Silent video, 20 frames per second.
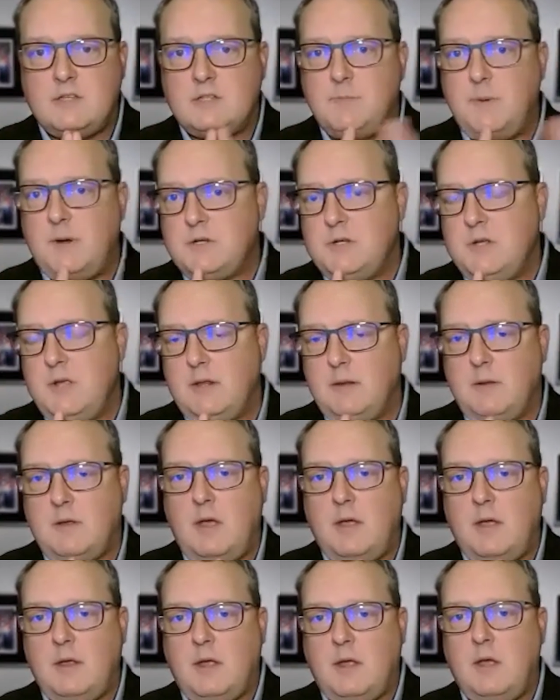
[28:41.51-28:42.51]
especially
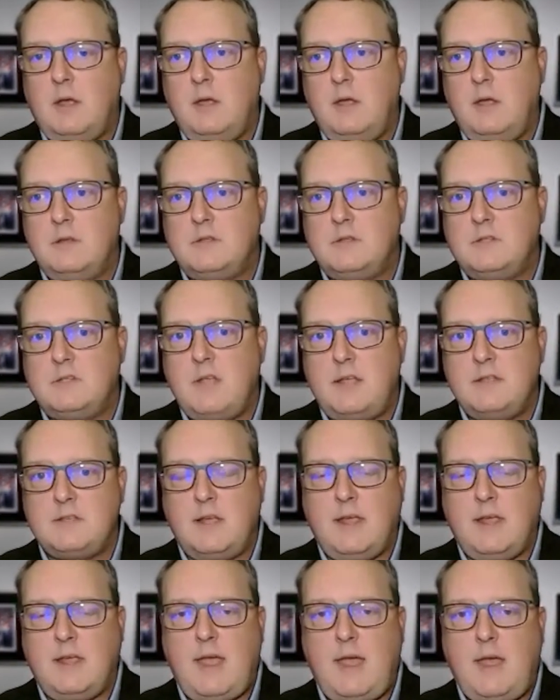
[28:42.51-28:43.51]
in states
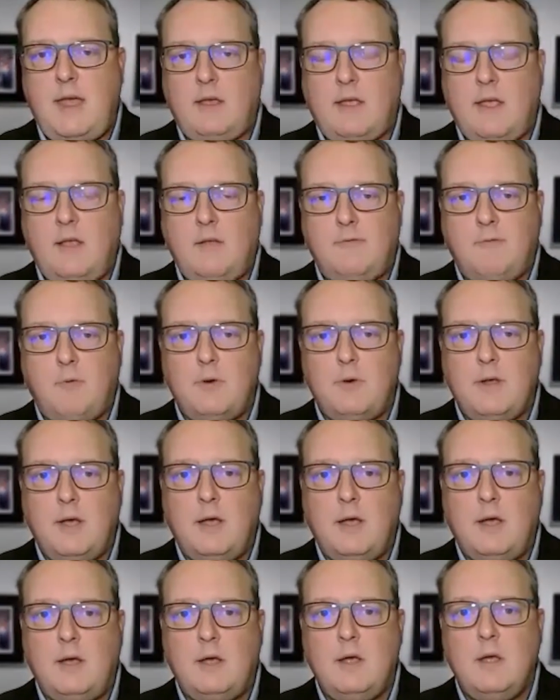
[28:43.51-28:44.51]
like
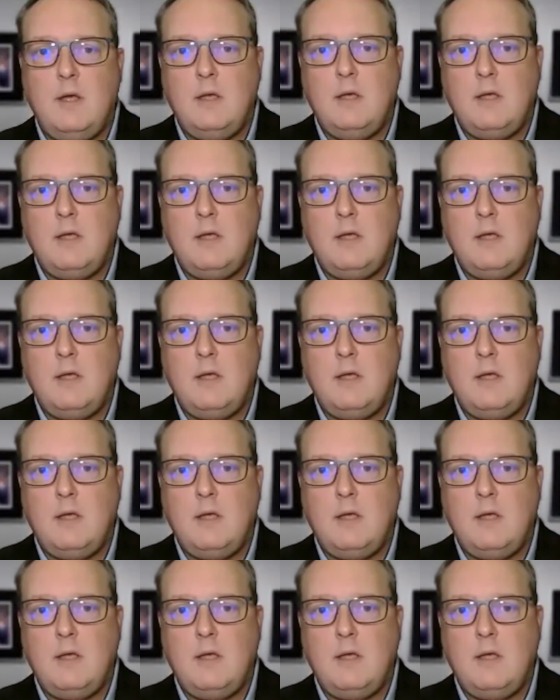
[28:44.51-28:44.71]
California